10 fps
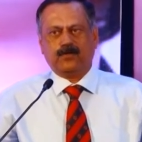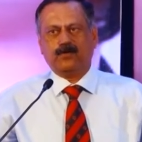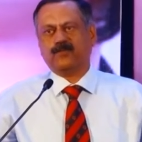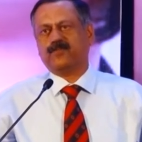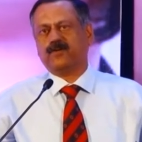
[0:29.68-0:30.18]

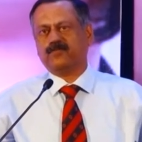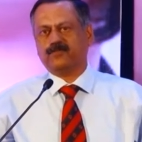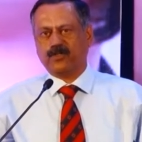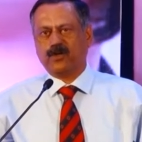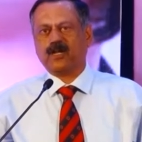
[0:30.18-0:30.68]
or
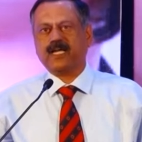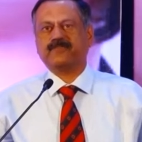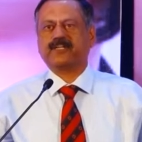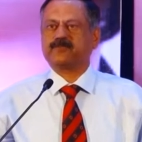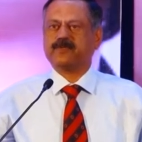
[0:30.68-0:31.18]
from your
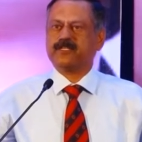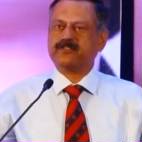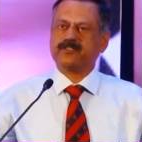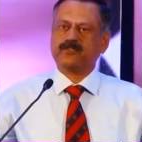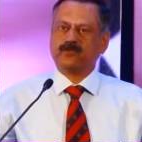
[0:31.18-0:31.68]
life
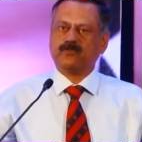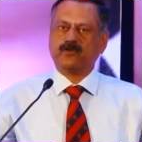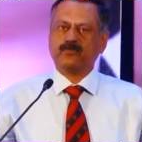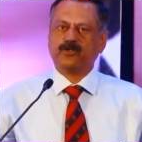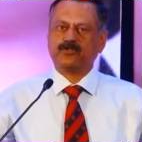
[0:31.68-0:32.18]
experiences, or
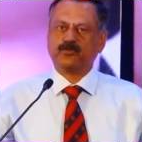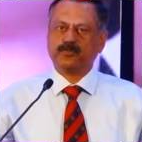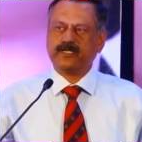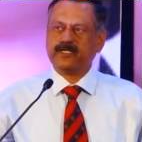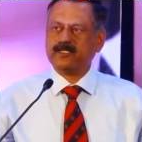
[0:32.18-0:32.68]
from your
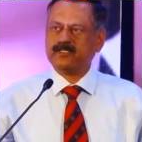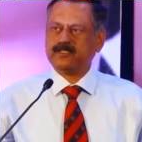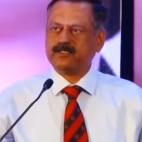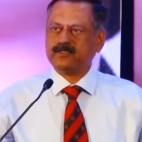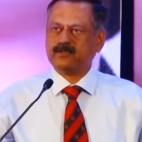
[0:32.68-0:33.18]

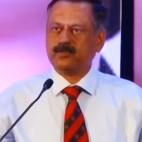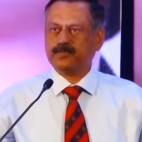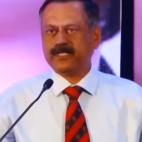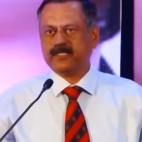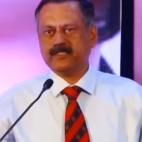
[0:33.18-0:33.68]
superiors, or
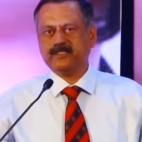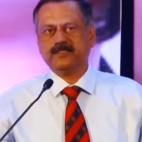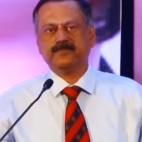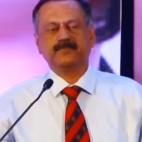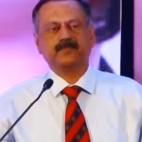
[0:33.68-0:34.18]

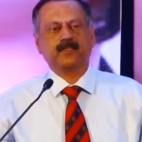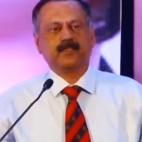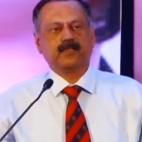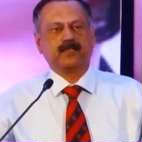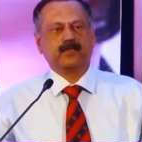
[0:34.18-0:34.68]
peers,
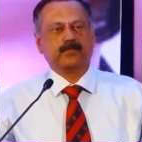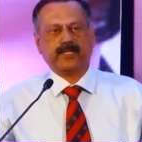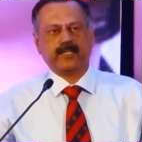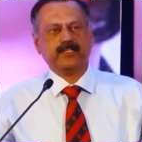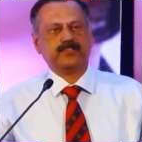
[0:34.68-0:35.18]

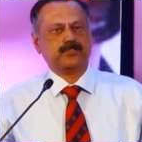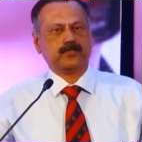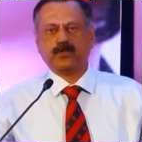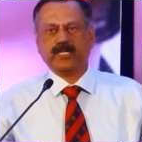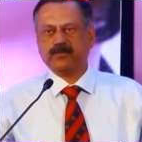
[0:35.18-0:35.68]

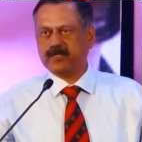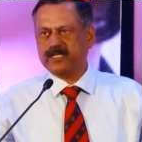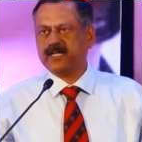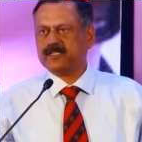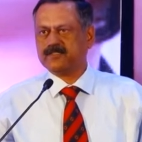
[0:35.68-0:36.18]
parents, or
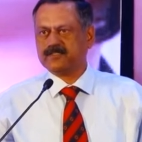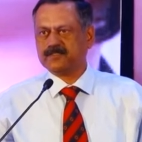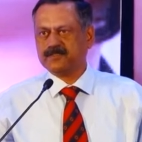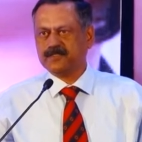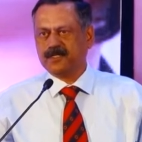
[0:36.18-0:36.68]
anybody
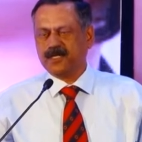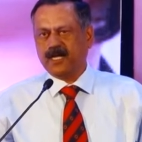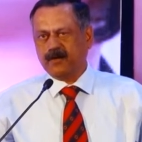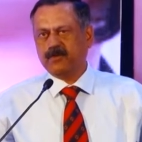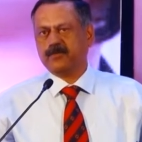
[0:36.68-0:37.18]
else.
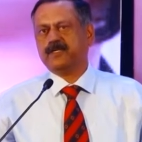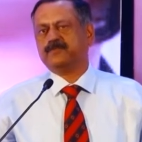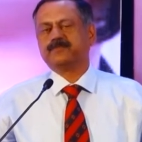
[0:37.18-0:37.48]
However,